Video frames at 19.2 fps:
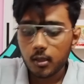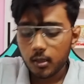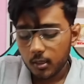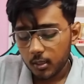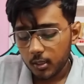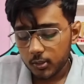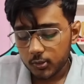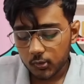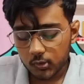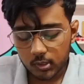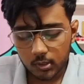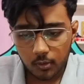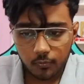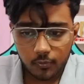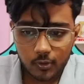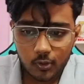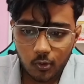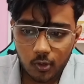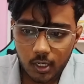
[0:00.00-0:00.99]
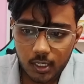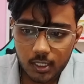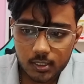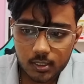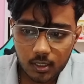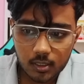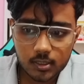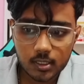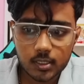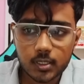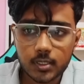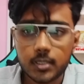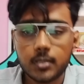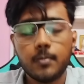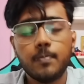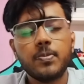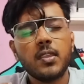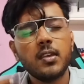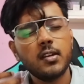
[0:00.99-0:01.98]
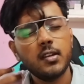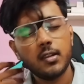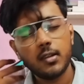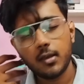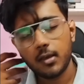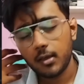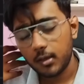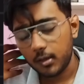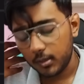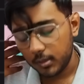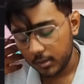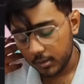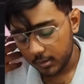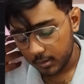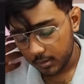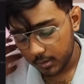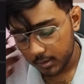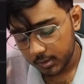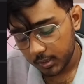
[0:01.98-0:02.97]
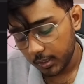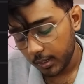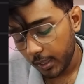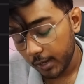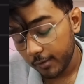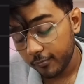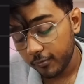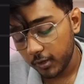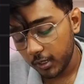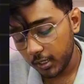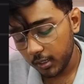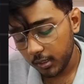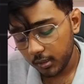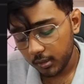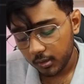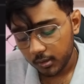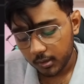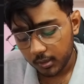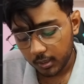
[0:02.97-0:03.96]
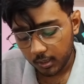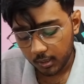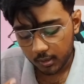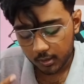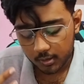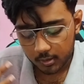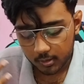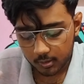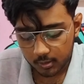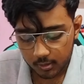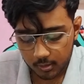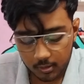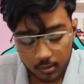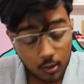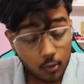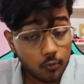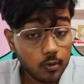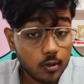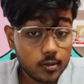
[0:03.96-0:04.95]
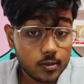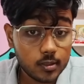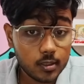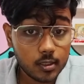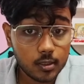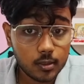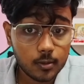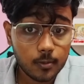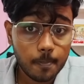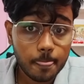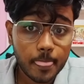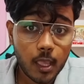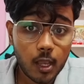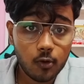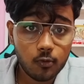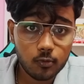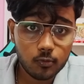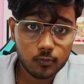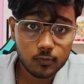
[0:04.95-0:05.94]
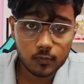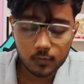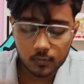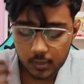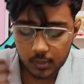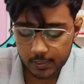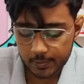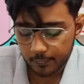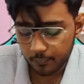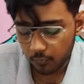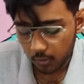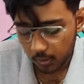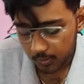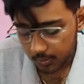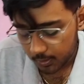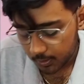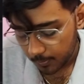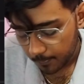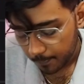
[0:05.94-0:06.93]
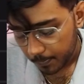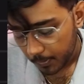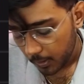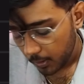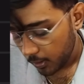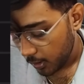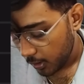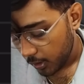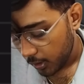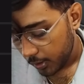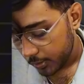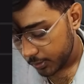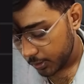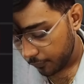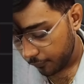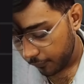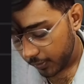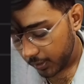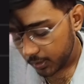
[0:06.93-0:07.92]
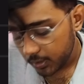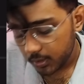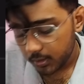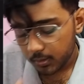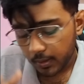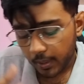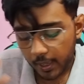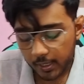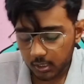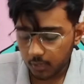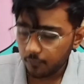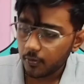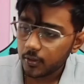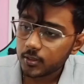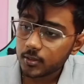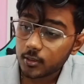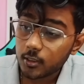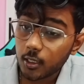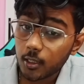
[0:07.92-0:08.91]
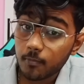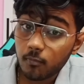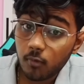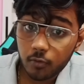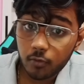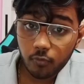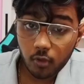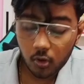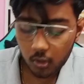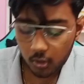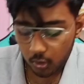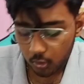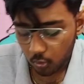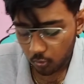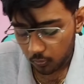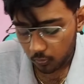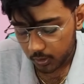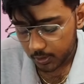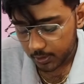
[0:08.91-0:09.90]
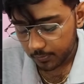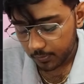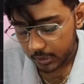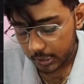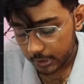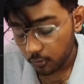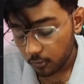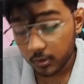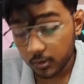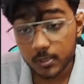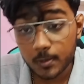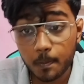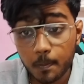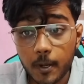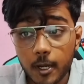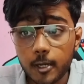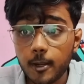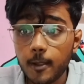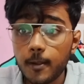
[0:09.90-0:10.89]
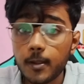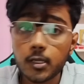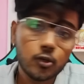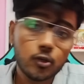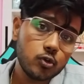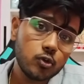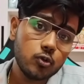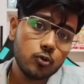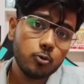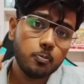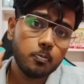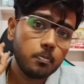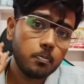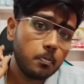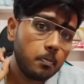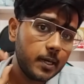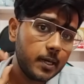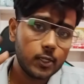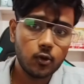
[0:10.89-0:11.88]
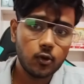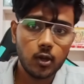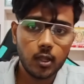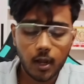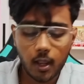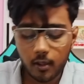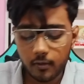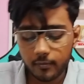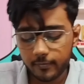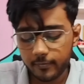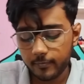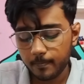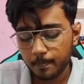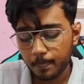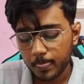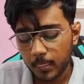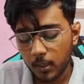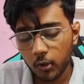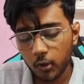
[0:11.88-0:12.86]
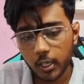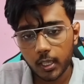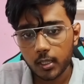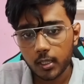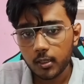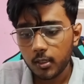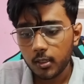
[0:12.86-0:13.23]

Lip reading: So if you don't understand, just listen carefully, and now we'll see how this works. So first, as a first step, what we are going to do is we're just going to split into 2 particular half. Okay.